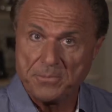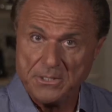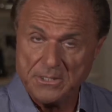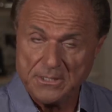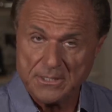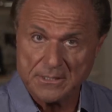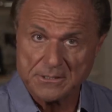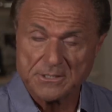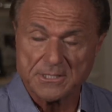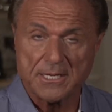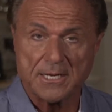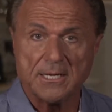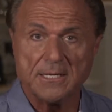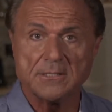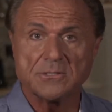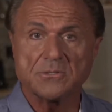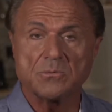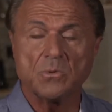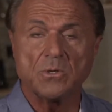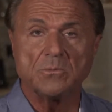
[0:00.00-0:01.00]
a PSA
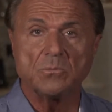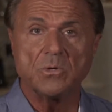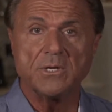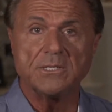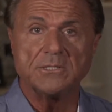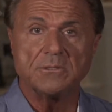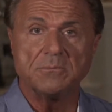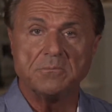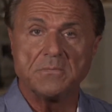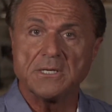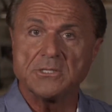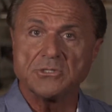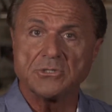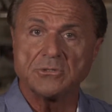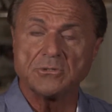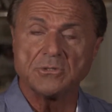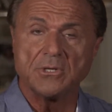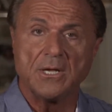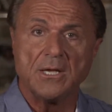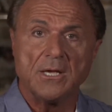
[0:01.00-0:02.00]
is one way to
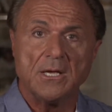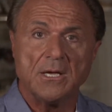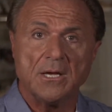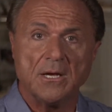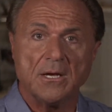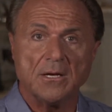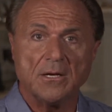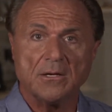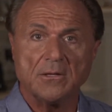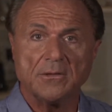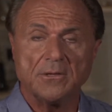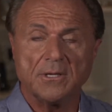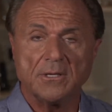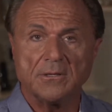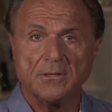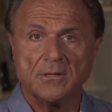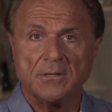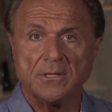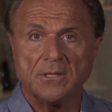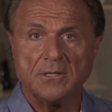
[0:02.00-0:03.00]
measure uh, the,
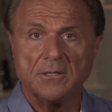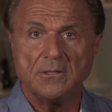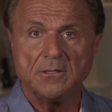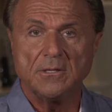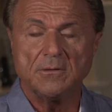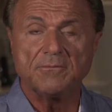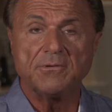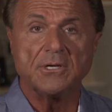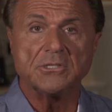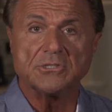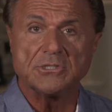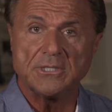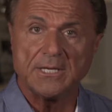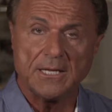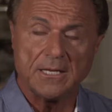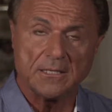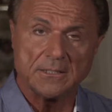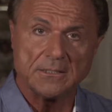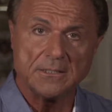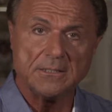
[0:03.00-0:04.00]
the, the,
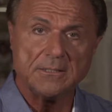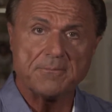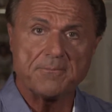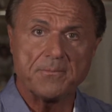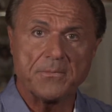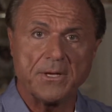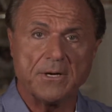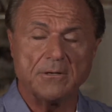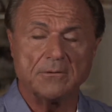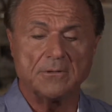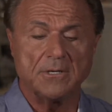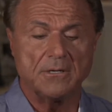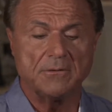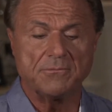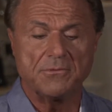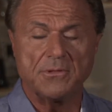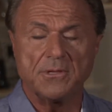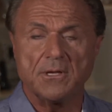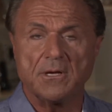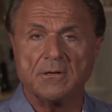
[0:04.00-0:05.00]
functionality of,
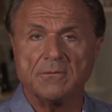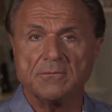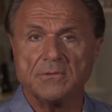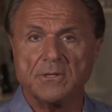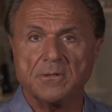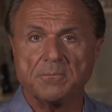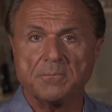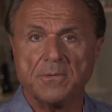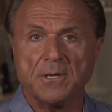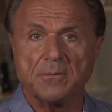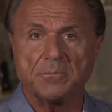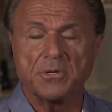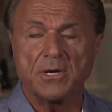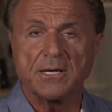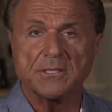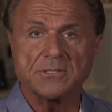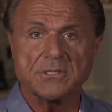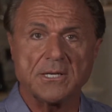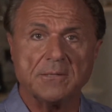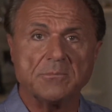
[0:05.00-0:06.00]
of the, of the
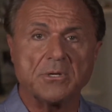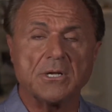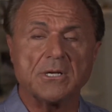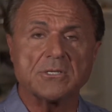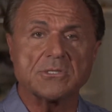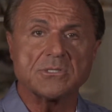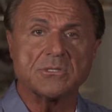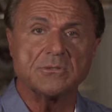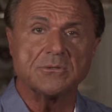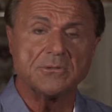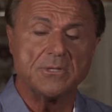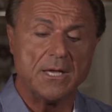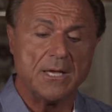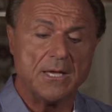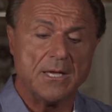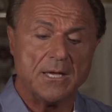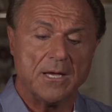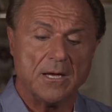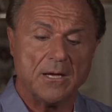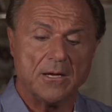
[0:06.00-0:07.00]
prostate, but also
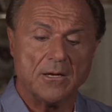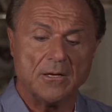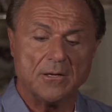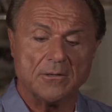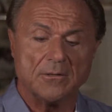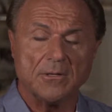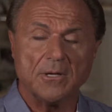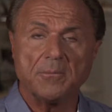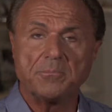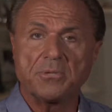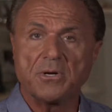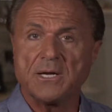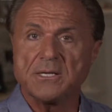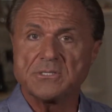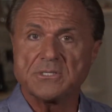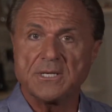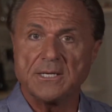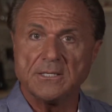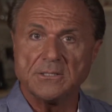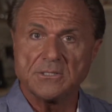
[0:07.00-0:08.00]
uh,
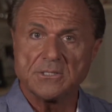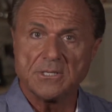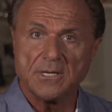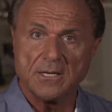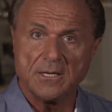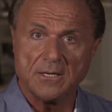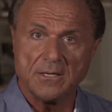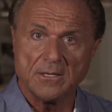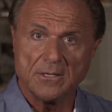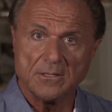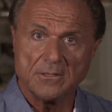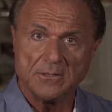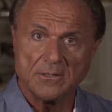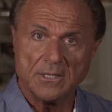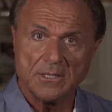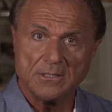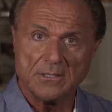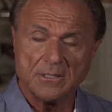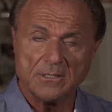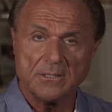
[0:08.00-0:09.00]
prostates, uh,
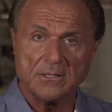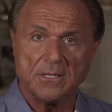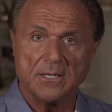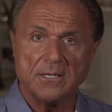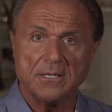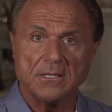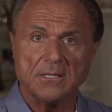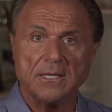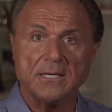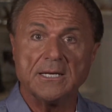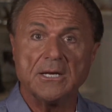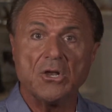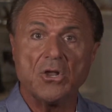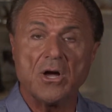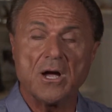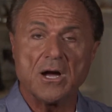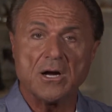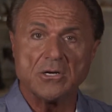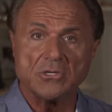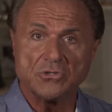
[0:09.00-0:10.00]
they, they
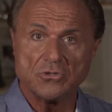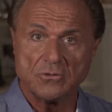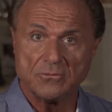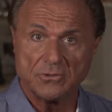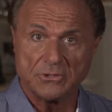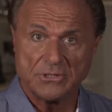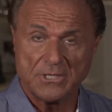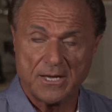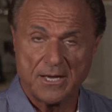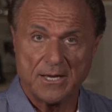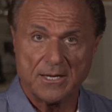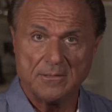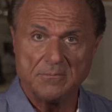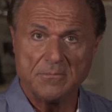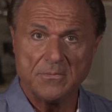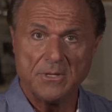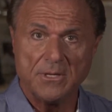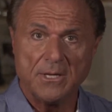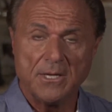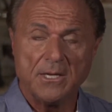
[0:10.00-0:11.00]
enlarge over
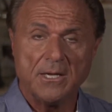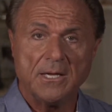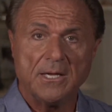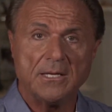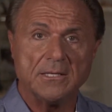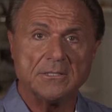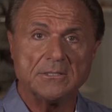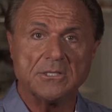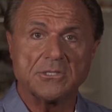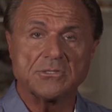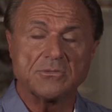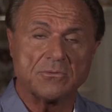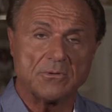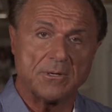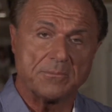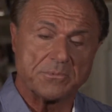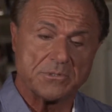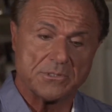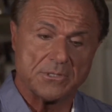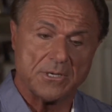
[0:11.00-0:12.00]
time mm. and it
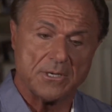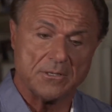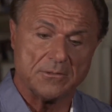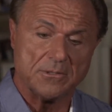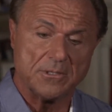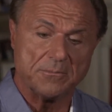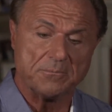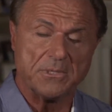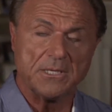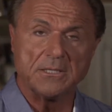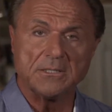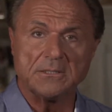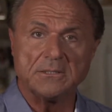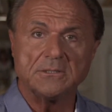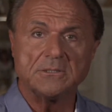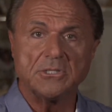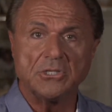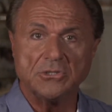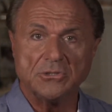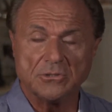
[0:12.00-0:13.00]
disrupts uh, the
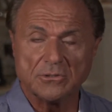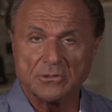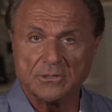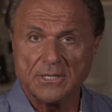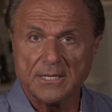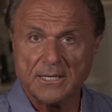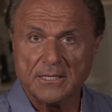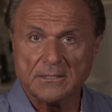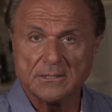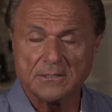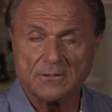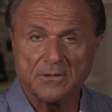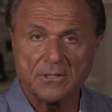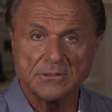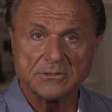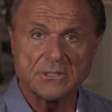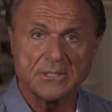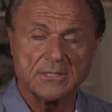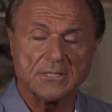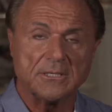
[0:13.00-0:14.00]
ability to urinate and
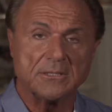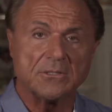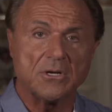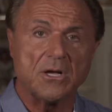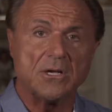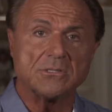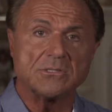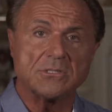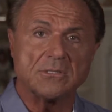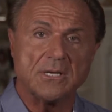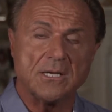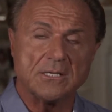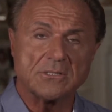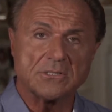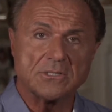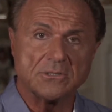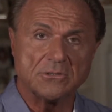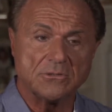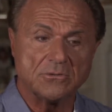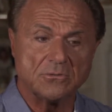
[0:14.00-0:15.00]
things like that. It also has
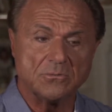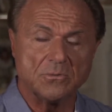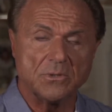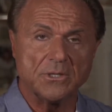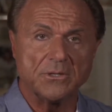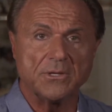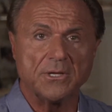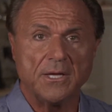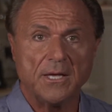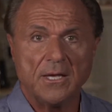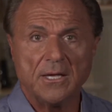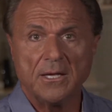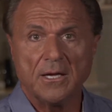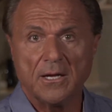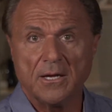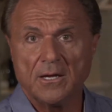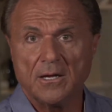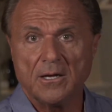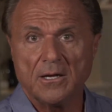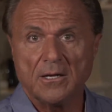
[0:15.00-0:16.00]
to do with
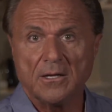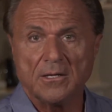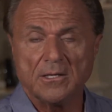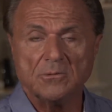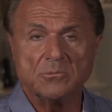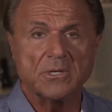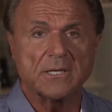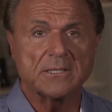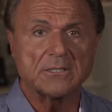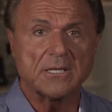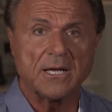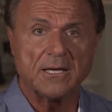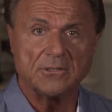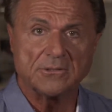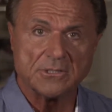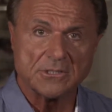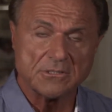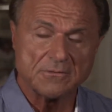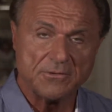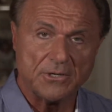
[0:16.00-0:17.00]
uh, erectile
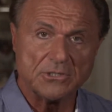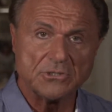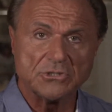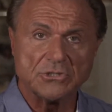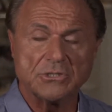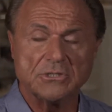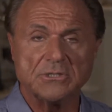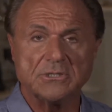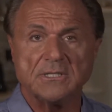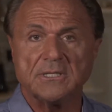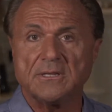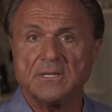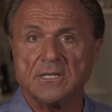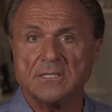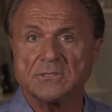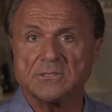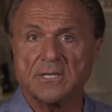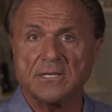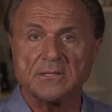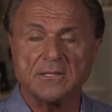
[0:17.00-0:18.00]
dysfunction and
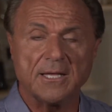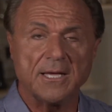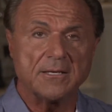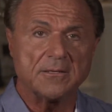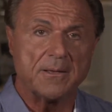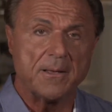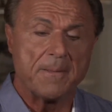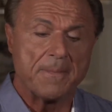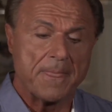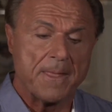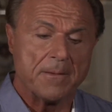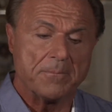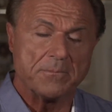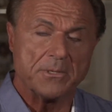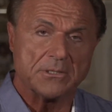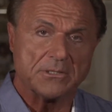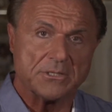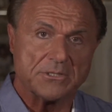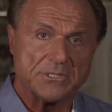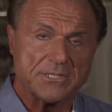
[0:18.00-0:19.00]
things like that.
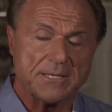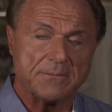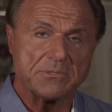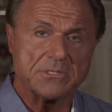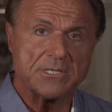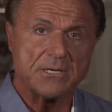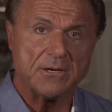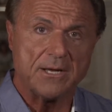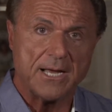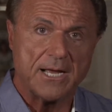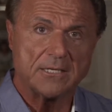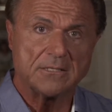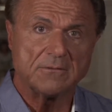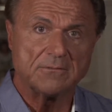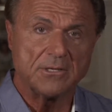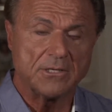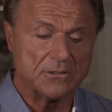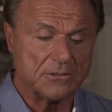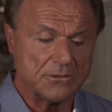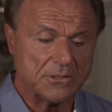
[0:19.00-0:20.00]
But the stem cell
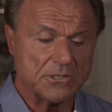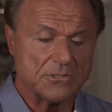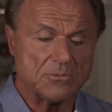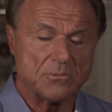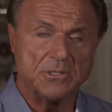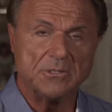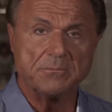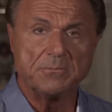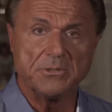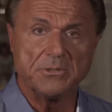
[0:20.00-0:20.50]
activator, and this one in